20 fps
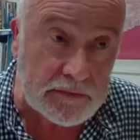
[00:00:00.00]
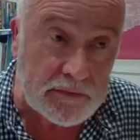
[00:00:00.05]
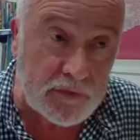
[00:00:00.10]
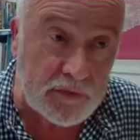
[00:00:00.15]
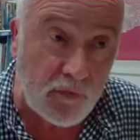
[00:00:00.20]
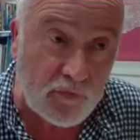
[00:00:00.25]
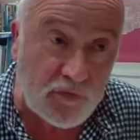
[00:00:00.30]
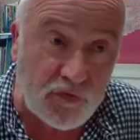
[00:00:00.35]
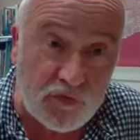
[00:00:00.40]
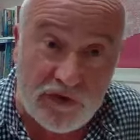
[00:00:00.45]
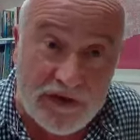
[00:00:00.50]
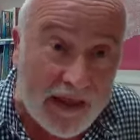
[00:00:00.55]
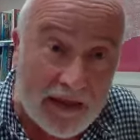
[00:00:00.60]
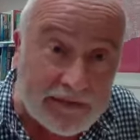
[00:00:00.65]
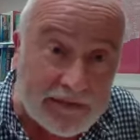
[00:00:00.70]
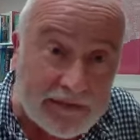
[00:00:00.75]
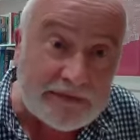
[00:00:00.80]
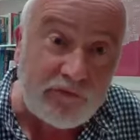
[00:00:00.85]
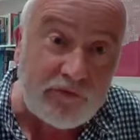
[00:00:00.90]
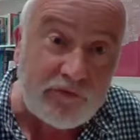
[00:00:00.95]
You know, you
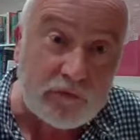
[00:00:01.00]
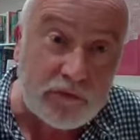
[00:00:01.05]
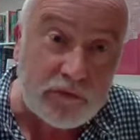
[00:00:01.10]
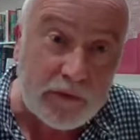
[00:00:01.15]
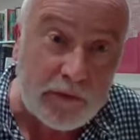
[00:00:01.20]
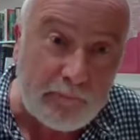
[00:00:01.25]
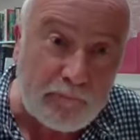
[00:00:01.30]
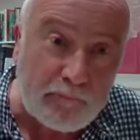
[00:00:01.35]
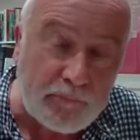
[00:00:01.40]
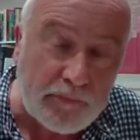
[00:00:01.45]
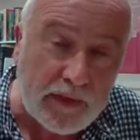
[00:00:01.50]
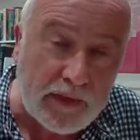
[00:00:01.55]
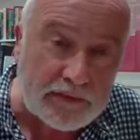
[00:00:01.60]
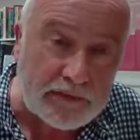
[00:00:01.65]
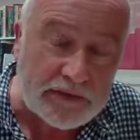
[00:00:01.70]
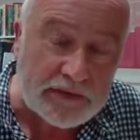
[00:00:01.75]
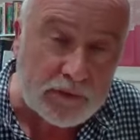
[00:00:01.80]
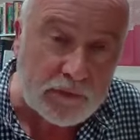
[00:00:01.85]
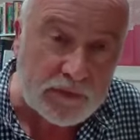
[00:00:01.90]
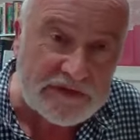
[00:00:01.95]
can't if you're a,
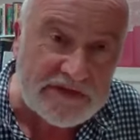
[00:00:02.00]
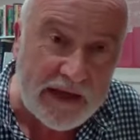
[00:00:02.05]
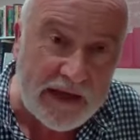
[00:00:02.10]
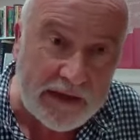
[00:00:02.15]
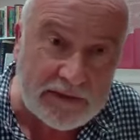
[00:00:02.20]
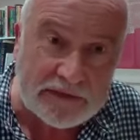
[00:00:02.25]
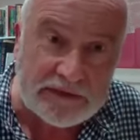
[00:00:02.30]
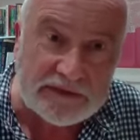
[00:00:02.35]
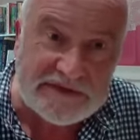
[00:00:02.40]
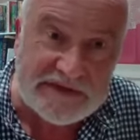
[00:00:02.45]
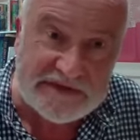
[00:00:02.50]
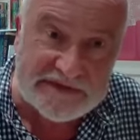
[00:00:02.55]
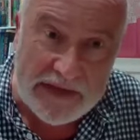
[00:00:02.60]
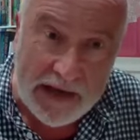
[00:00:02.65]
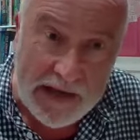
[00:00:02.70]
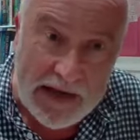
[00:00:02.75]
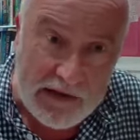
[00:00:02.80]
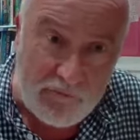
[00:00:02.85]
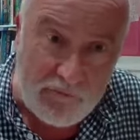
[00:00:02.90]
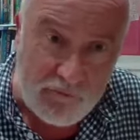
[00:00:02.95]
you know, a chattel
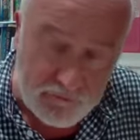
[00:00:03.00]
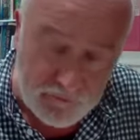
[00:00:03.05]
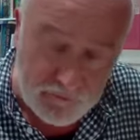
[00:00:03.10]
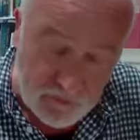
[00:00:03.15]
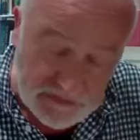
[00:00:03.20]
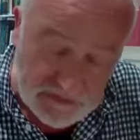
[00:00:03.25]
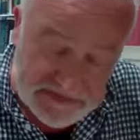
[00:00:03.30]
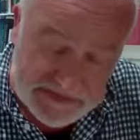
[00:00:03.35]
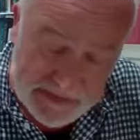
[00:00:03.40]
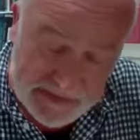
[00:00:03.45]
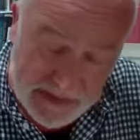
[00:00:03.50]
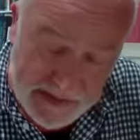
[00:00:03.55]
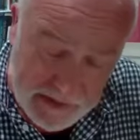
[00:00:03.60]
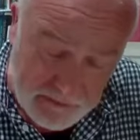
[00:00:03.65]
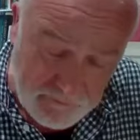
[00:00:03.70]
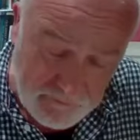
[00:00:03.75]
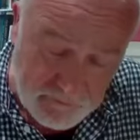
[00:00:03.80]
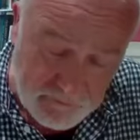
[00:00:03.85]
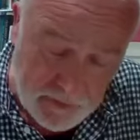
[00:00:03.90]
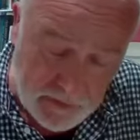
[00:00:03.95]
slave, you're a
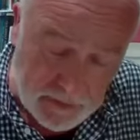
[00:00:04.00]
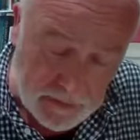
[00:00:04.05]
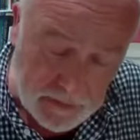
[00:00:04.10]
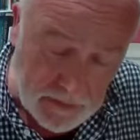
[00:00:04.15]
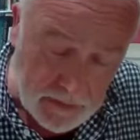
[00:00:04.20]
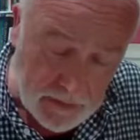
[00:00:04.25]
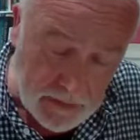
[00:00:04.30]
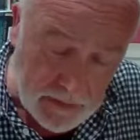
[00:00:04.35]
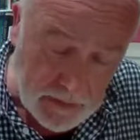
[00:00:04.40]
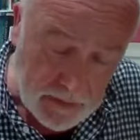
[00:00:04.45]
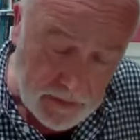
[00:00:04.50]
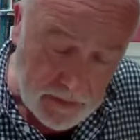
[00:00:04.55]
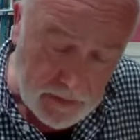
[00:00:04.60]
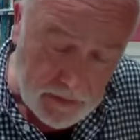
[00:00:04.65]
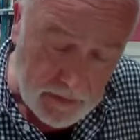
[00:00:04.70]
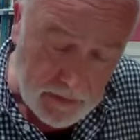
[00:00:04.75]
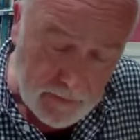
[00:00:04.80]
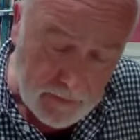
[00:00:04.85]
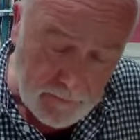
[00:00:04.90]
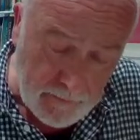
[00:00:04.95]
slave.
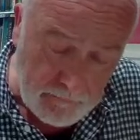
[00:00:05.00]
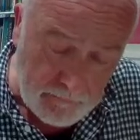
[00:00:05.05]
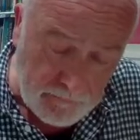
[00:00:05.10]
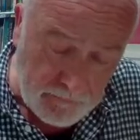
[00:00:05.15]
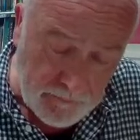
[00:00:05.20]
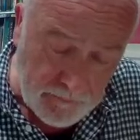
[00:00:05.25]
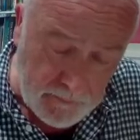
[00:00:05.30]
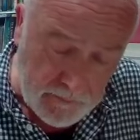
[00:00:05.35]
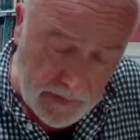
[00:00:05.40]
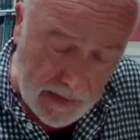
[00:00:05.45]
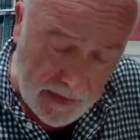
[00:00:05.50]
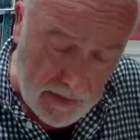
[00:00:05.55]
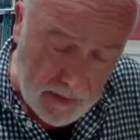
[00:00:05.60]
Um,